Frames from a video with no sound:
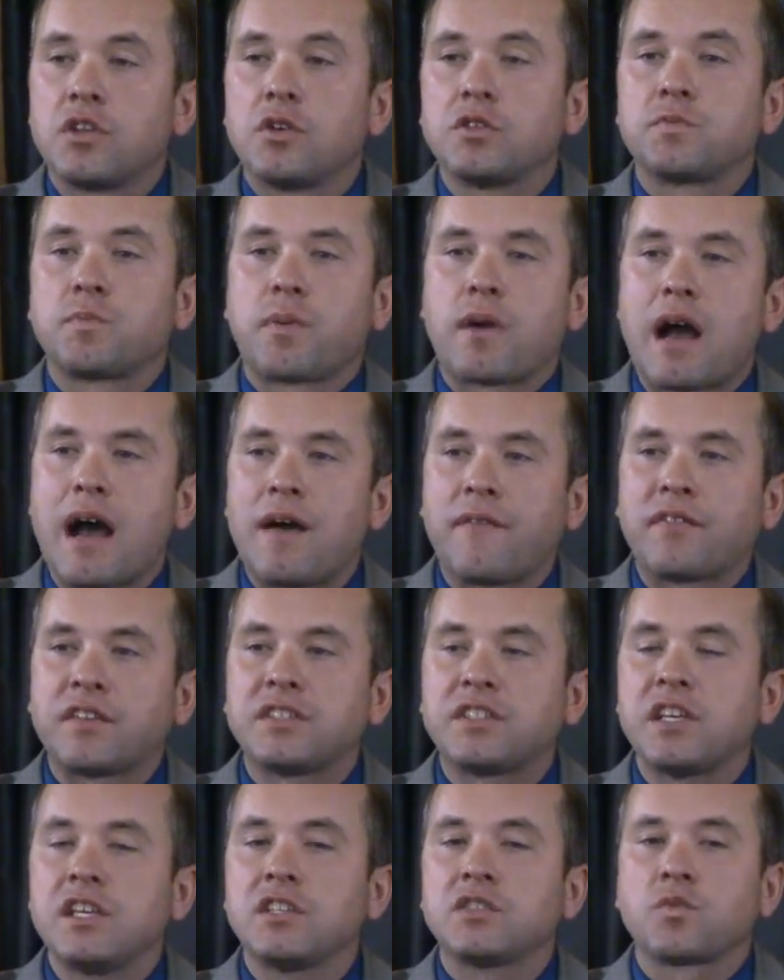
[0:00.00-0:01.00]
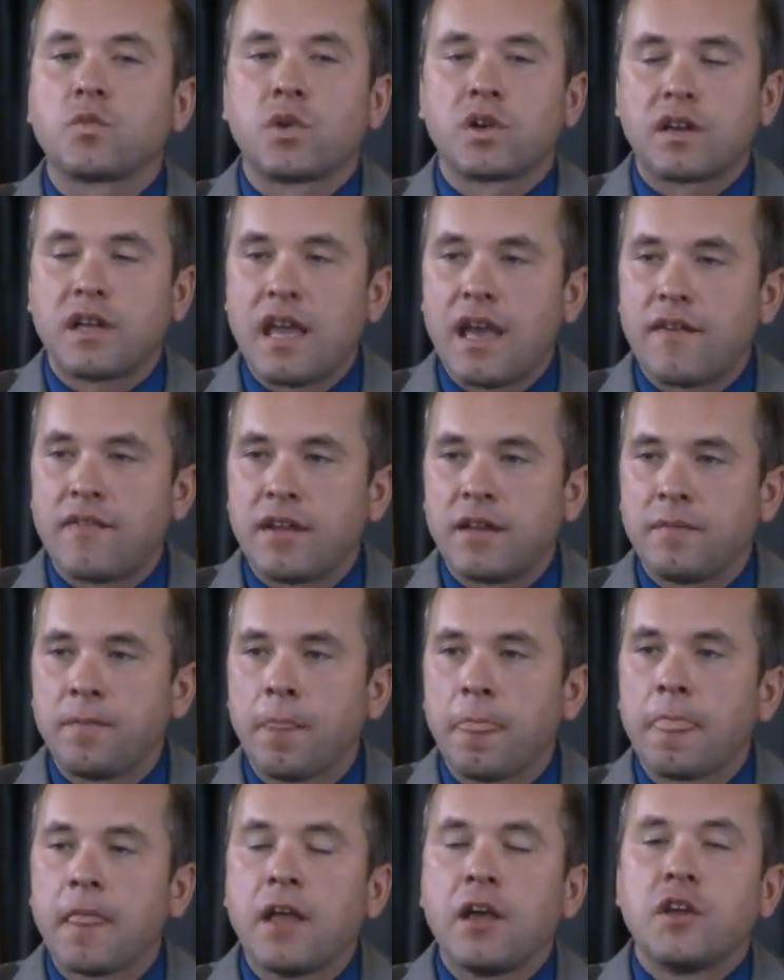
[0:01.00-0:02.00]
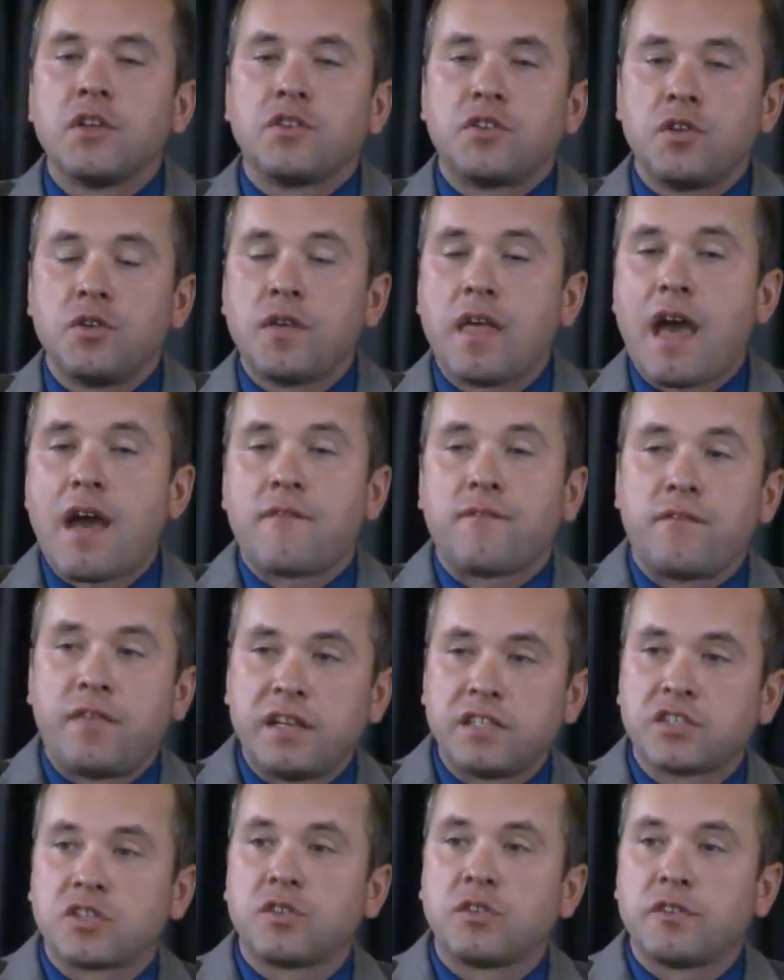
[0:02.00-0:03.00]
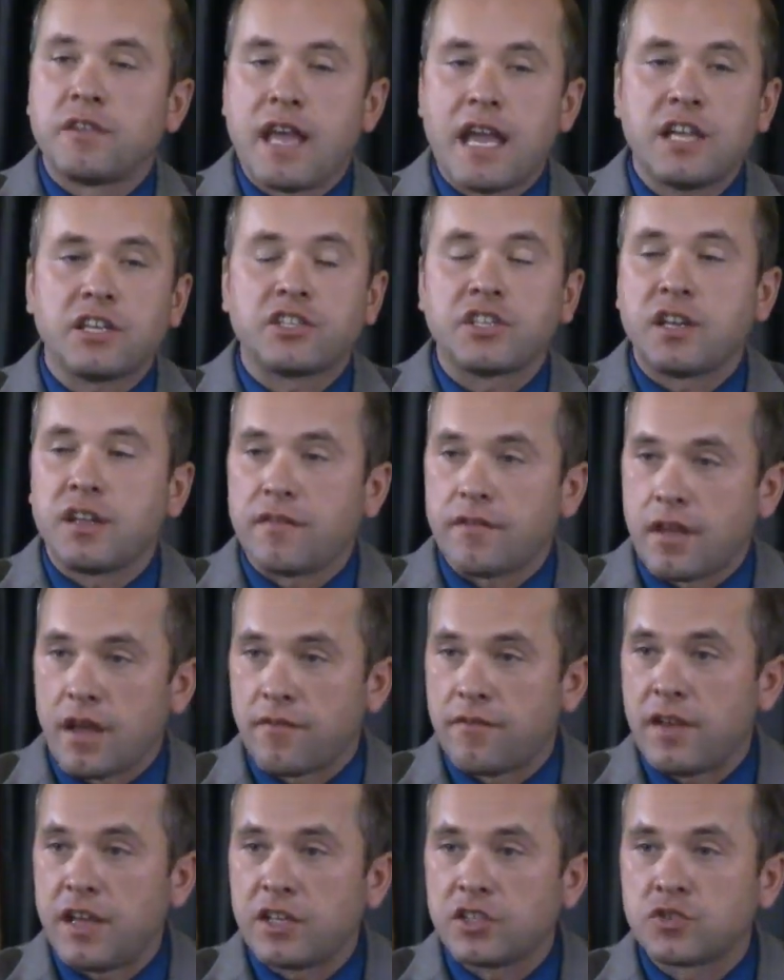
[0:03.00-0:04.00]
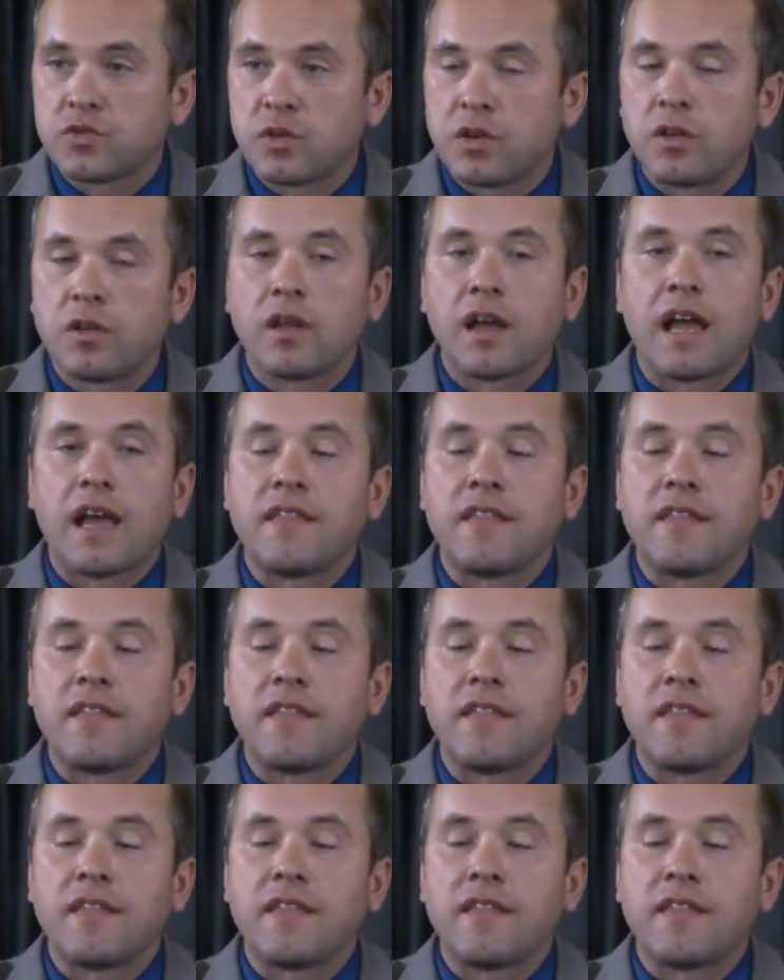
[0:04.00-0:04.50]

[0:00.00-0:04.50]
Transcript: those prophecies were given to that physical nation of Israel,